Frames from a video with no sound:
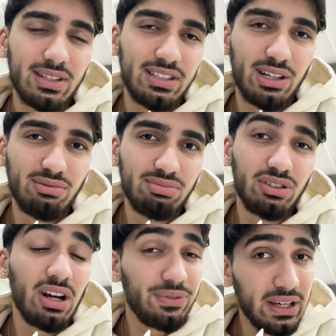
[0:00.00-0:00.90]
So
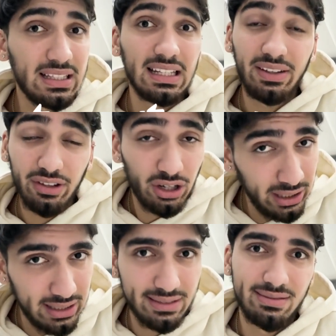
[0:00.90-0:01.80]
do not forget to leave a
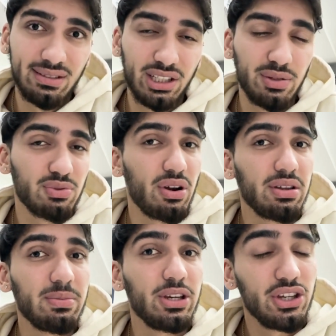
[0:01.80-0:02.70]
like and subscribe
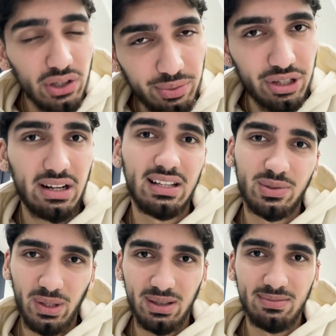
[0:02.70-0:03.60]
to my YouTube channel
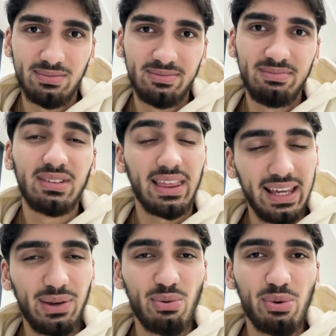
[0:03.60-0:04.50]
as well.
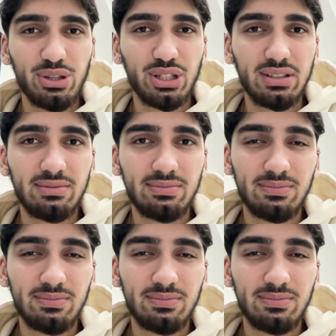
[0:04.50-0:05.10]
Thank you for watching.